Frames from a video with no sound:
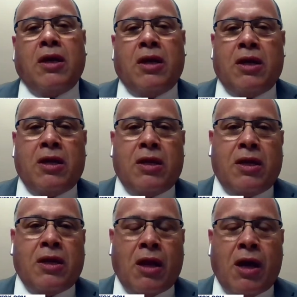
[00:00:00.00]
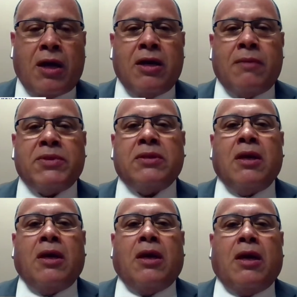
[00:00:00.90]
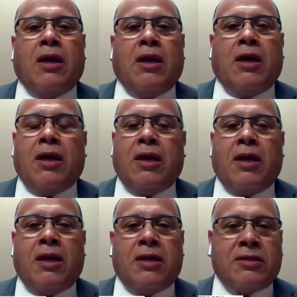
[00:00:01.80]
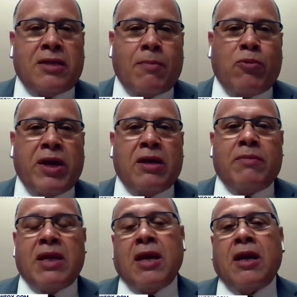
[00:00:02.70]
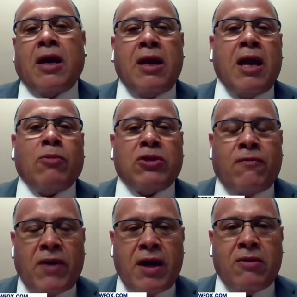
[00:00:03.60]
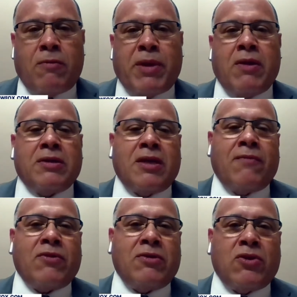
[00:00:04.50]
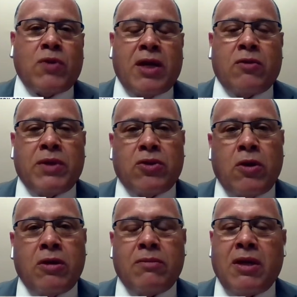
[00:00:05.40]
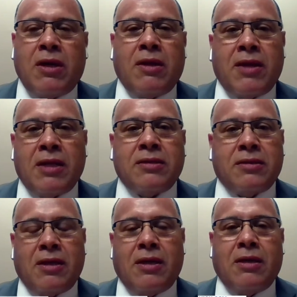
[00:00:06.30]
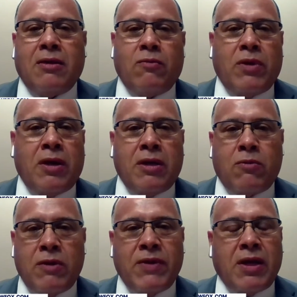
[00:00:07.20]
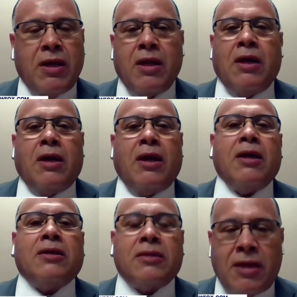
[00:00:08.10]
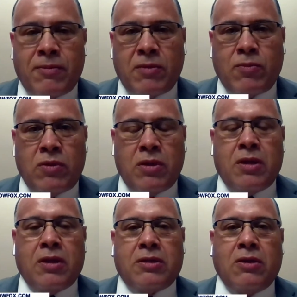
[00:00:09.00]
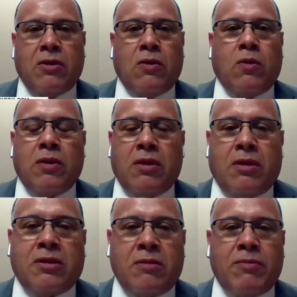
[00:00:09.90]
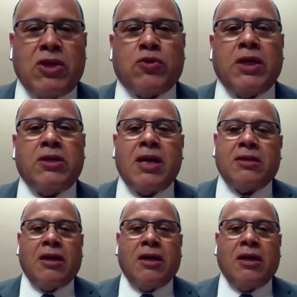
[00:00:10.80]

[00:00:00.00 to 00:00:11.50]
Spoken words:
in lockups and then separating them and then unable to find their parents after they're trying to return them. That's unequivocally unacceptable. So this administration has